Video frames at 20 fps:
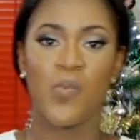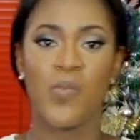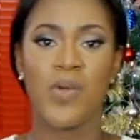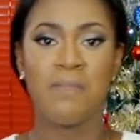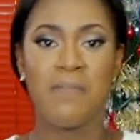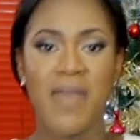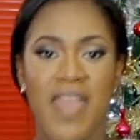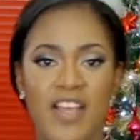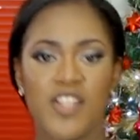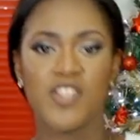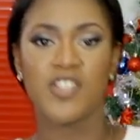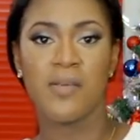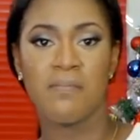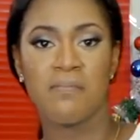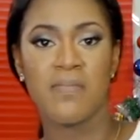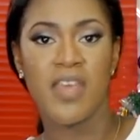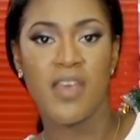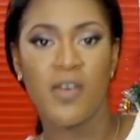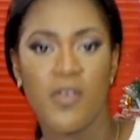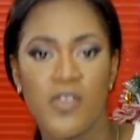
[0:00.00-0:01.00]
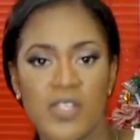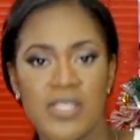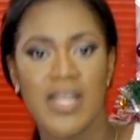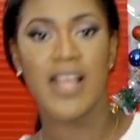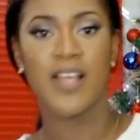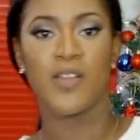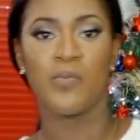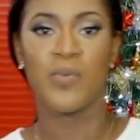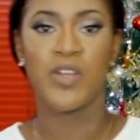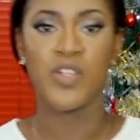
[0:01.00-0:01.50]
We make some meals
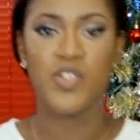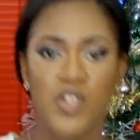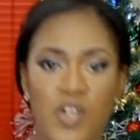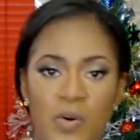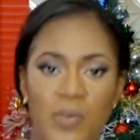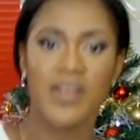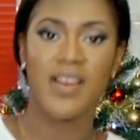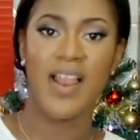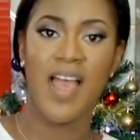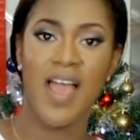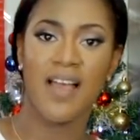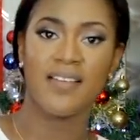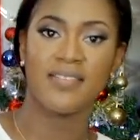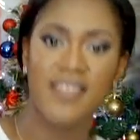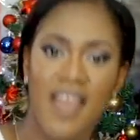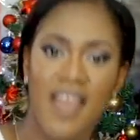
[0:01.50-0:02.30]
like we do it like